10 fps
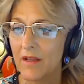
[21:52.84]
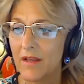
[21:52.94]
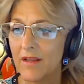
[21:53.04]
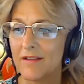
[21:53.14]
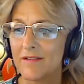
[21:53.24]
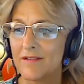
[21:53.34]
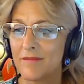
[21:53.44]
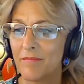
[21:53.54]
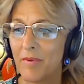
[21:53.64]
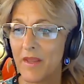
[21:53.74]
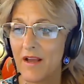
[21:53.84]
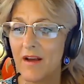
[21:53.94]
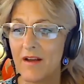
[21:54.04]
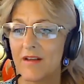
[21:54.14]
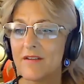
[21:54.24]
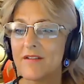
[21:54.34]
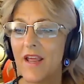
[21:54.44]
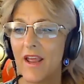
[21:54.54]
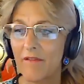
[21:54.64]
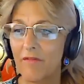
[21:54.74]
is because
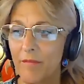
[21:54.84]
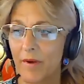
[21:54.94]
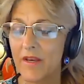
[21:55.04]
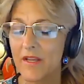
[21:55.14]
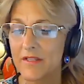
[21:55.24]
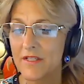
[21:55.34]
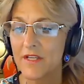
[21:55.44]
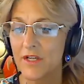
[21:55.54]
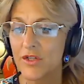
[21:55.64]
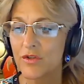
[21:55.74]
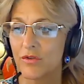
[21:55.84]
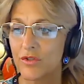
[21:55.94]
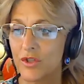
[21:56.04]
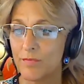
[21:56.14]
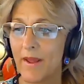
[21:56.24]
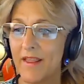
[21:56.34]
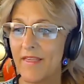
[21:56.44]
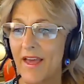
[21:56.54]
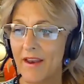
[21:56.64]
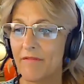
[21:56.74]
everybody is intentional to make
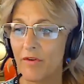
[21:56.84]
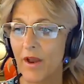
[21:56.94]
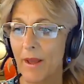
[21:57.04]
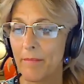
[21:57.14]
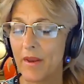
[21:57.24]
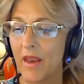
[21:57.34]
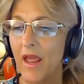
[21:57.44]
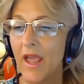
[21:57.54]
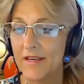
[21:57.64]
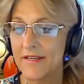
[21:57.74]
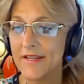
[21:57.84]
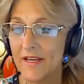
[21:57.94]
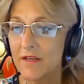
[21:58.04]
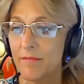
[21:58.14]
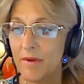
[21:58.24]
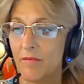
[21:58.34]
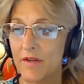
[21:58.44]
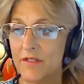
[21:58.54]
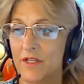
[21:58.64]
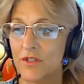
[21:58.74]
that effort happen and to get to be
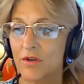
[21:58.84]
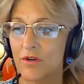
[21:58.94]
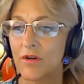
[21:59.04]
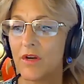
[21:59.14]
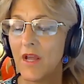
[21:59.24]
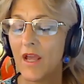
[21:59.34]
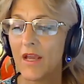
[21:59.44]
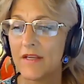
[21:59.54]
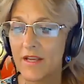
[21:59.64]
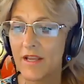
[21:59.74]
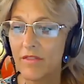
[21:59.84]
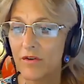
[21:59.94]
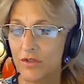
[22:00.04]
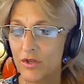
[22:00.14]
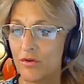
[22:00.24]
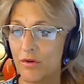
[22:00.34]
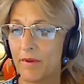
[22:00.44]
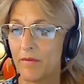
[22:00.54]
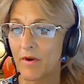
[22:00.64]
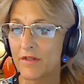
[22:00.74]
rising star and to get there too to
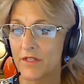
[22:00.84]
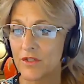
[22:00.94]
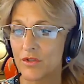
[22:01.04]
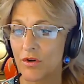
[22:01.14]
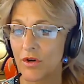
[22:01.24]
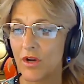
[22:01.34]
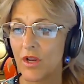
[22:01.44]
be rising star.